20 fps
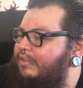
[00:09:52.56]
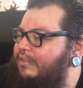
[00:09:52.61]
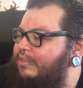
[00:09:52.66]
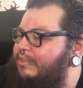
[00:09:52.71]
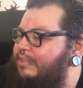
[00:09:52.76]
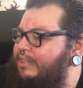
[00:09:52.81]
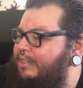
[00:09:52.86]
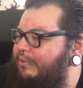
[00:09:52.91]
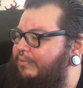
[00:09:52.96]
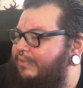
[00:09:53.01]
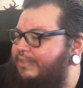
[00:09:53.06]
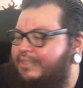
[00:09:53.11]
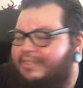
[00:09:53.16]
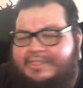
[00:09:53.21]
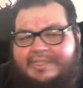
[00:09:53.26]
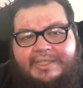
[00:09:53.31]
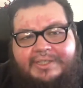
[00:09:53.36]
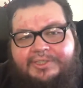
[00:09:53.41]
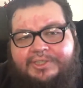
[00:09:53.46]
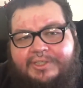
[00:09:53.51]
So with
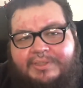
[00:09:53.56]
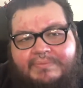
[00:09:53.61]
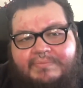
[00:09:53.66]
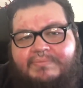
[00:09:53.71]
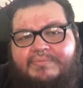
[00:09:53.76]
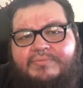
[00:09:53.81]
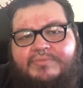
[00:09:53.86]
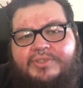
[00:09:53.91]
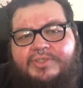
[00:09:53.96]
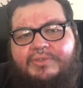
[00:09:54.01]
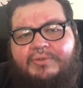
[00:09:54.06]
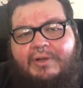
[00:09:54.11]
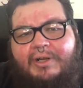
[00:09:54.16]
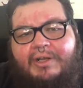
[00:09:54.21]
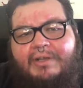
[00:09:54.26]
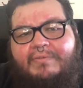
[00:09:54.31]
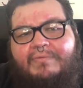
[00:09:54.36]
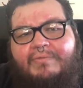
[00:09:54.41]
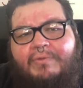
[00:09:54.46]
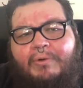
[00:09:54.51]
such a
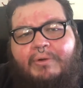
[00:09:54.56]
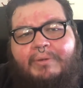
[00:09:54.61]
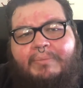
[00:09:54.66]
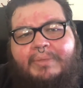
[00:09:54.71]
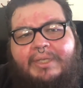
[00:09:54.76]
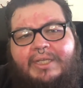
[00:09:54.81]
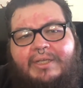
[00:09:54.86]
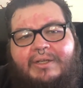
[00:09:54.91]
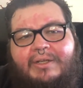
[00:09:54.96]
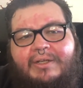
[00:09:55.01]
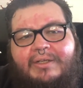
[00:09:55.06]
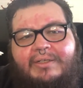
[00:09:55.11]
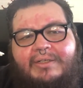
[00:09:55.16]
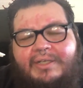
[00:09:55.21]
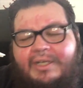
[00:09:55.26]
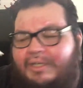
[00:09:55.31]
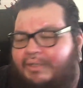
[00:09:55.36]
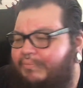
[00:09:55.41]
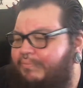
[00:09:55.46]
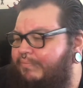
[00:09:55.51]
strong form here,
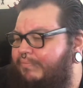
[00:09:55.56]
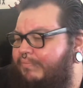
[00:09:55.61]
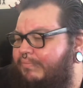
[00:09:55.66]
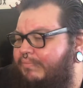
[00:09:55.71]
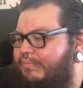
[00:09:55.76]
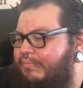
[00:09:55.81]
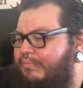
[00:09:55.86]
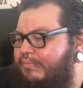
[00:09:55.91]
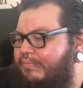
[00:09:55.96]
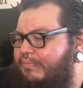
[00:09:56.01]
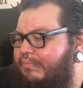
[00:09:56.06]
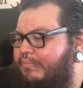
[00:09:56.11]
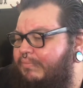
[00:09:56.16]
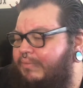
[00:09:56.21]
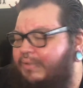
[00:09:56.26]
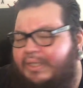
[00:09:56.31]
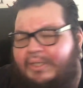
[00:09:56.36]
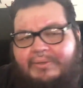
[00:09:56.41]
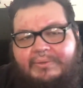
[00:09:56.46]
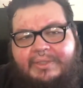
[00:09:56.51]

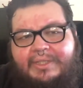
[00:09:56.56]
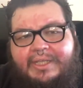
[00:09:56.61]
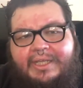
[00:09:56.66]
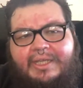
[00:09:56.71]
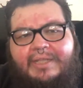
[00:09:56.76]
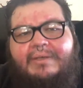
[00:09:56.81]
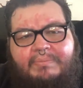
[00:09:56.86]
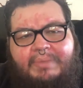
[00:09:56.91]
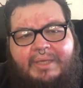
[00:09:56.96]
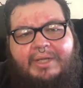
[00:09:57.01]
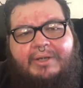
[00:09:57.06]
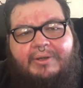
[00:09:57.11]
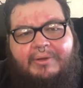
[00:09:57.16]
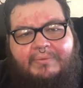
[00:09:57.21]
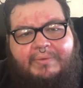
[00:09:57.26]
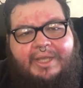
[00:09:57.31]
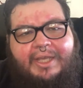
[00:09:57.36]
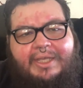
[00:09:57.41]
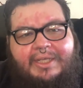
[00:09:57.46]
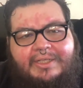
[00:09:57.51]
can only get better,
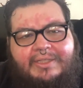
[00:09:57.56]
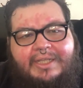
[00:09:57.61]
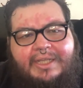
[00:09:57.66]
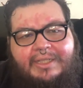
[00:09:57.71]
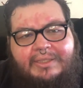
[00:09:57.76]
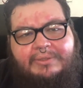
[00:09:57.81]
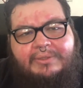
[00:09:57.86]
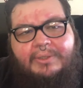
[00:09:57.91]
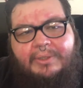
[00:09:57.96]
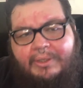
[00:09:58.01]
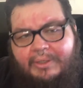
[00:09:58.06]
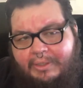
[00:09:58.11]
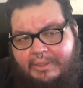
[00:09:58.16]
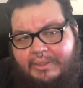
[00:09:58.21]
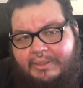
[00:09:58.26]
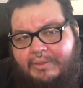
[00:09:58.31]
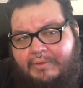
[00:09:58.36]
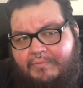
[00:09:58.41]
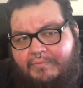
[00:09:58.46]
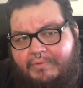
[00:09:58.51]
right? They
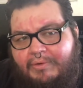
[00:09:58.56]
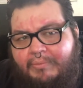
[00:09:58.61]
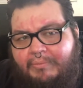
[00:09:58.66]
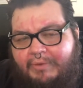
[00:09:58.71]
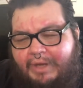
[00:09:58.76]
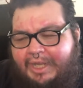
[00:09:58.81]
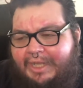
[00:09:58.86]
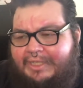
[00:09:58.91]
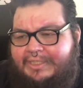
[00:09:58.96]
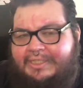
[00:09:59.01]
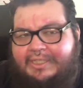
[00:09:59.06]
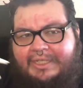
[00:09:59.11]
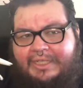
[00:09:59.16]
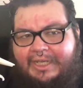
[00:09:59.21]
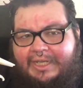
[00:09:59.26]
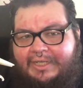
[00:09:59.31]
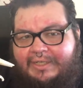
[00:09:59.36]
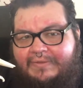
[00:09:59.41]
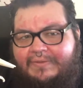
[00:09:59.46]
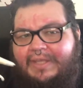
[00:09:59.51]
learned from
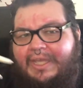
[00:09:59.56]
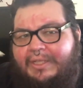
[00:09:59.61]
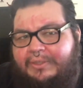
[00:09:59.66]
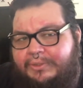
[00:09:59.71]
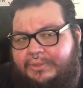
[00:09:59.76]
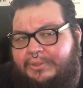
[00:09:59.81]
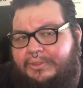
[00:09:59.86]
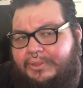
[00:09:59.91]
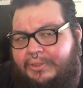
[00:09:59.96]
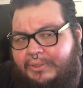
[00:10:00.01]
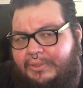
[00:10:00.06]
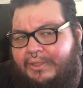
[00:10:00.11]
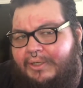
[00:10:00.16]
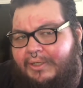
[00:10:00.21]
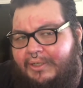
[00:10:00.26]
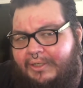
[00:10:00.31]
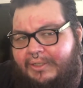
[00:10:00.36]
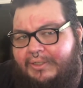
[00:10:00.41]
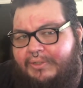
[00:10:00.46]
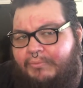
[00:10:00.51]
Ractonite. They
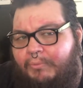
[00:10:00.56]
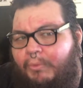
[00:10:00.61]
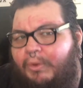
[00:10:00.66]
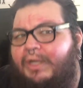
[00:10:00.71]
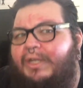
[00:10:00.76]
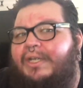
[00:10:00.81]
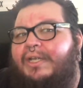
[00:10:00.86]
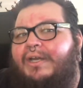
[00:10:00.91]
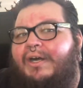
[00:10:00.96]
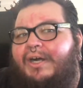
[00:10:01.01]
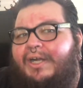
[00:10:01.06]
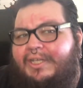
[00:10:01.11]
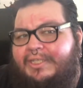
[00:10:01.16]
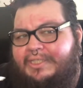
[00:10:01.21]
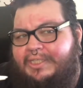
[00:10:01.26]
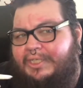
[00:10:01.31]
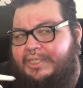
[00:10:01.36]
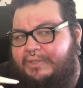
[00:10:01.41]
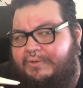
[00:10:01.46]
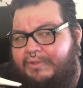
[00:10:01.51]
learned what not
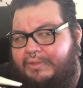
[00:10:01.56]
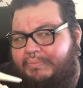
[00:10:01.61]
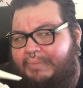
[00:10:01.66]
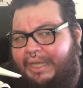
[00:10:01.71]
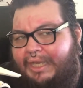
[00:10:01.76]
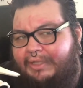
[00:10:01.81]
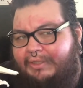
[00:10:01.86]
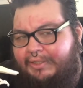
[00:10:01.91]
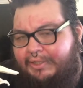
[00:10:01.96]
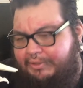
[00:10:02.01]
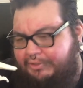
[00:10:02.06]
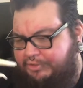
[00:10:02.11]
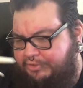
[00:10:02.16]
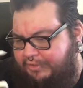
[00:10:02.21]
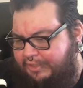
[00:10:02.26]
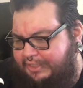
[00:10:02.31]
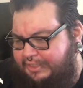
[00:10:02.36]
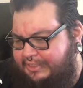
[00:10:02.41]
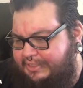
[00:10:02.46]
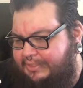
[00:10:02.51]
to do with
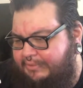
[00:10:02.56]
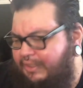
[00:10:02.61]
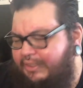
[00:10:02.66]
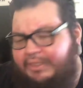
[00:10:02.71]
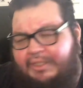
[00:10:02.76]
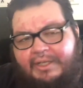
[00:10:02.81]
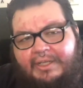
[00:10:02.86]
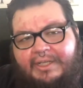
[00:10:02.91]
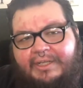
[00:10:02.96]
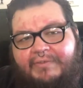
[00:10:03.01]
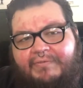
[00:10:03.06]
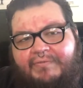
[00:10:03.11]
Paleotrex, and they're gonna